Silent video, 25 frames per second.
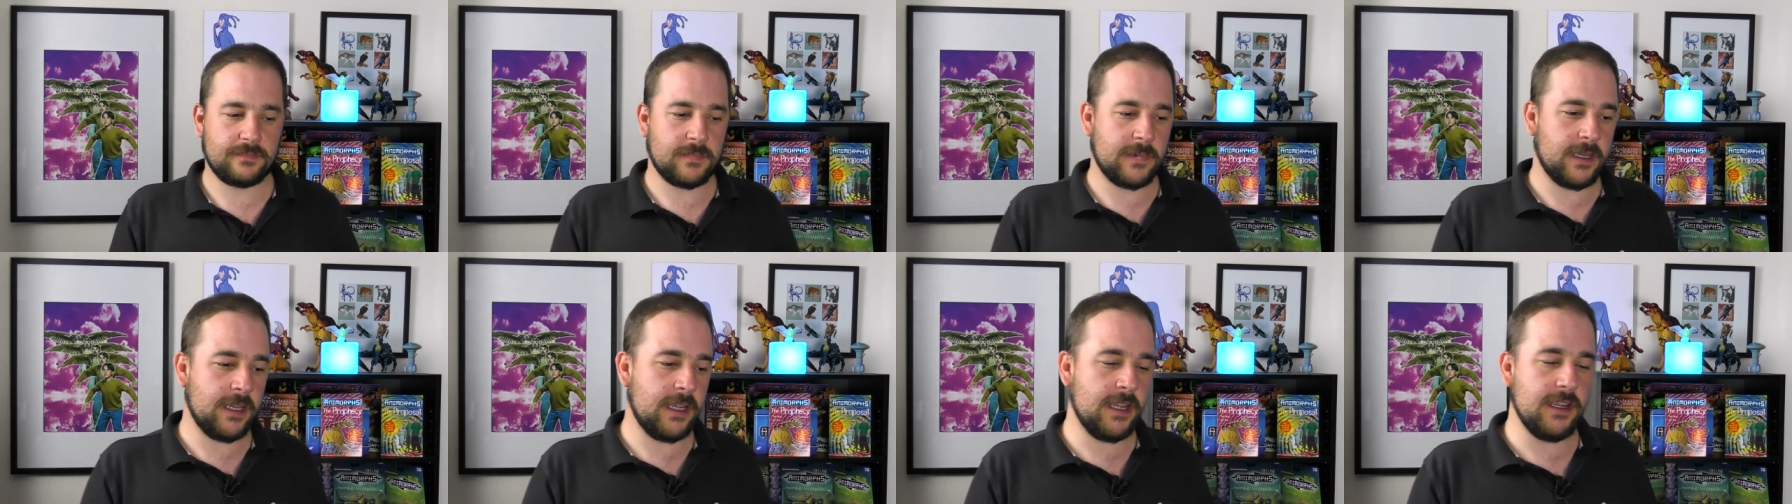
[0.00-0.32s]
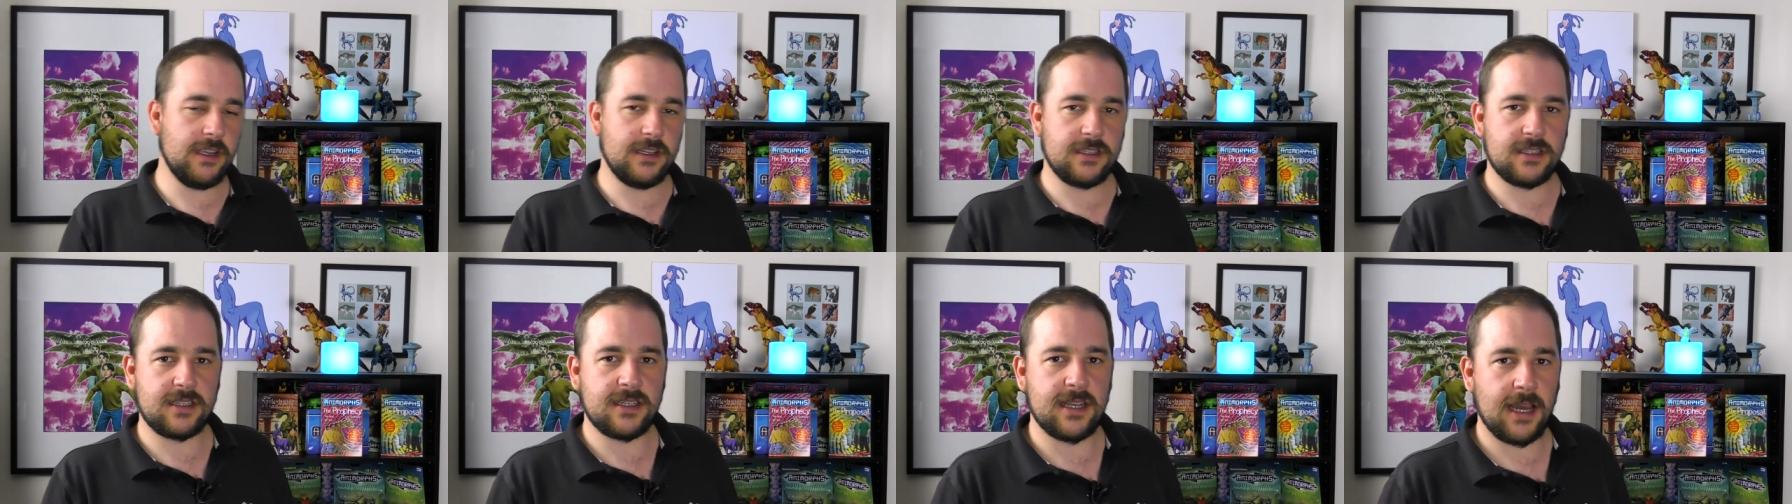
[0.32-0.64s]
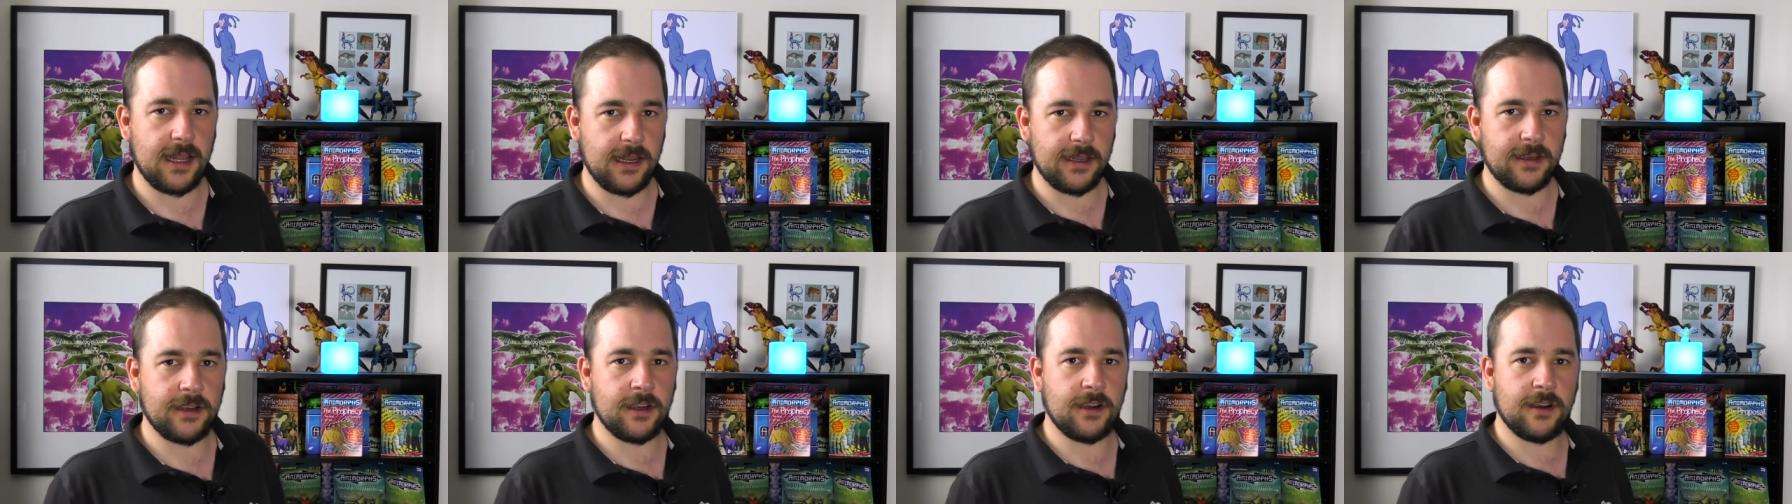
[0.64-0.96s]
he's
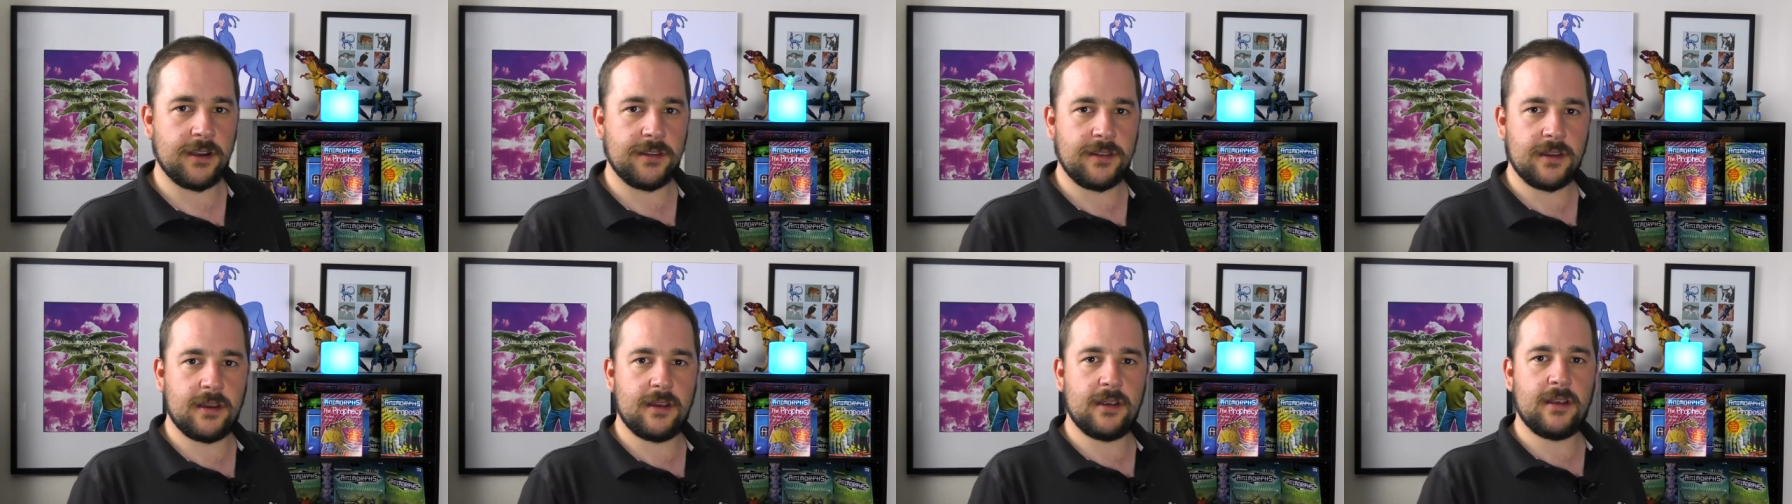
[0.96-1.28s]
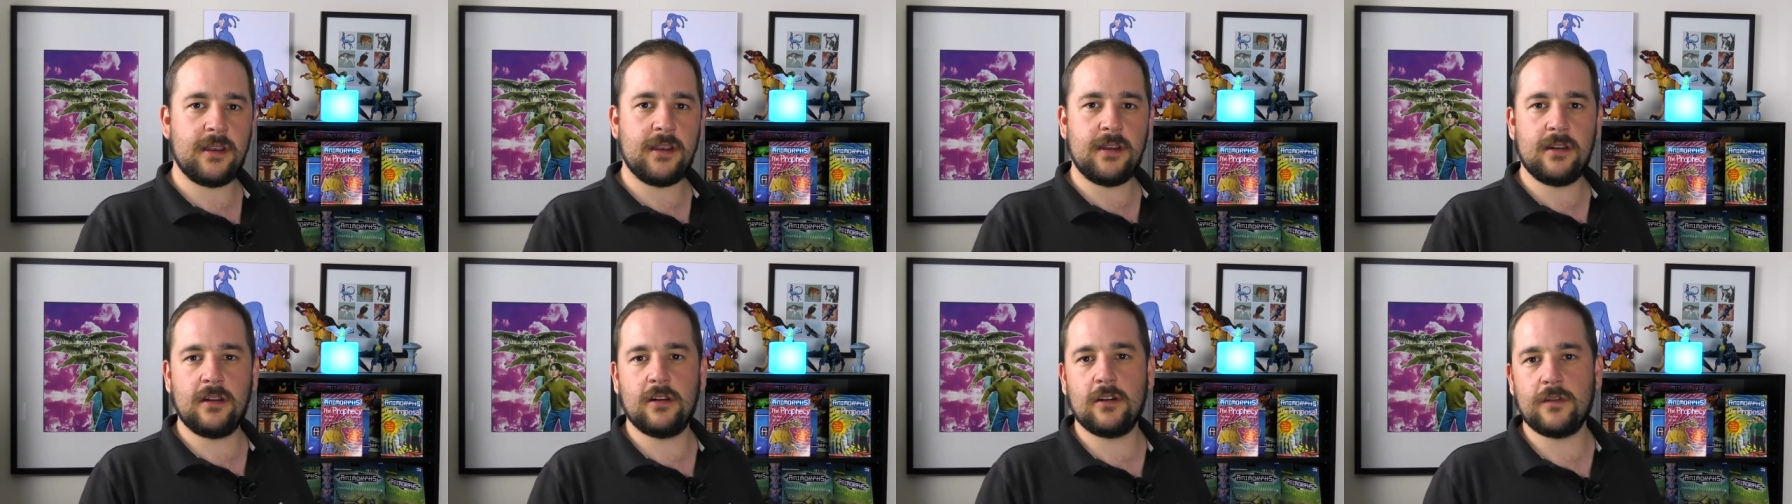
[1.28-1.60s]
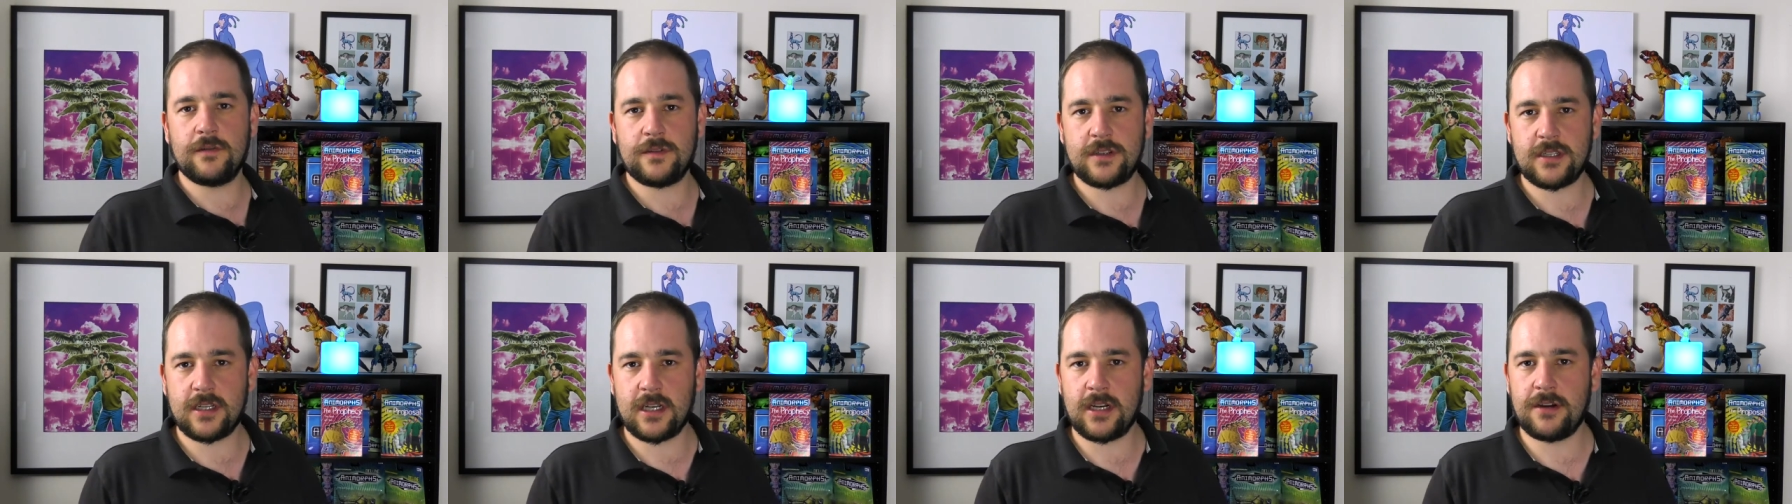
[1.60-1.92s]
telling her that he
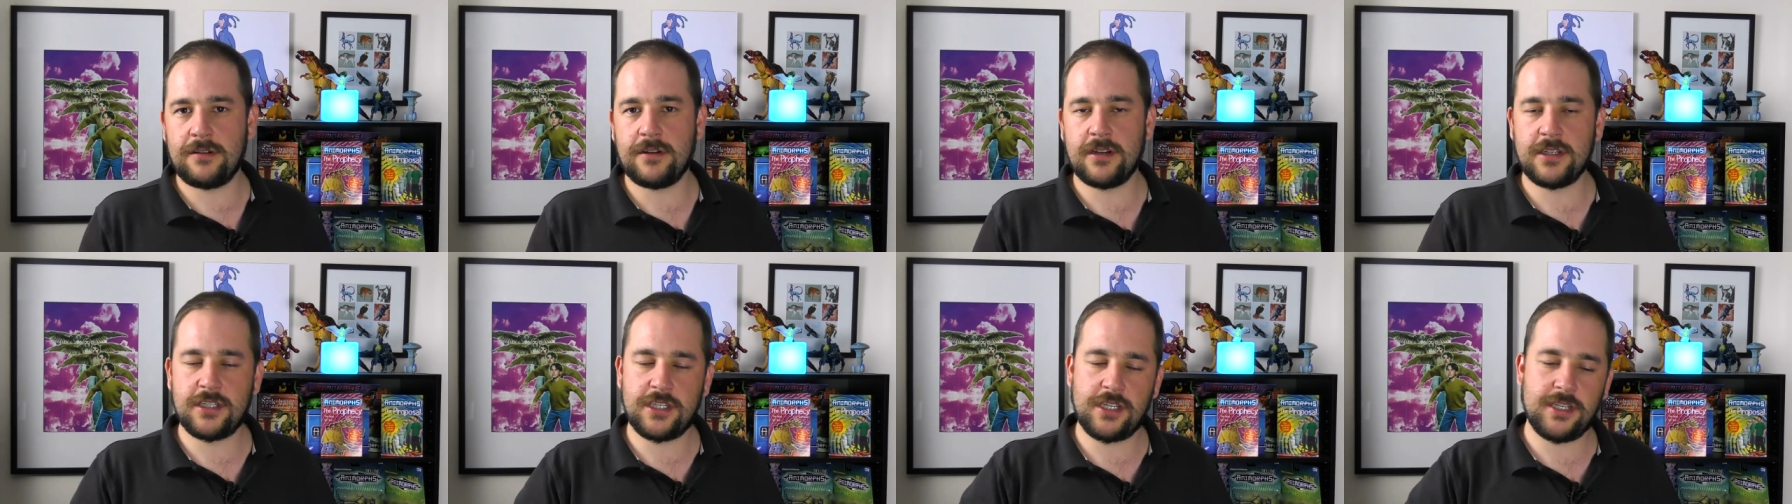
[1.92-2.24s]
loves her and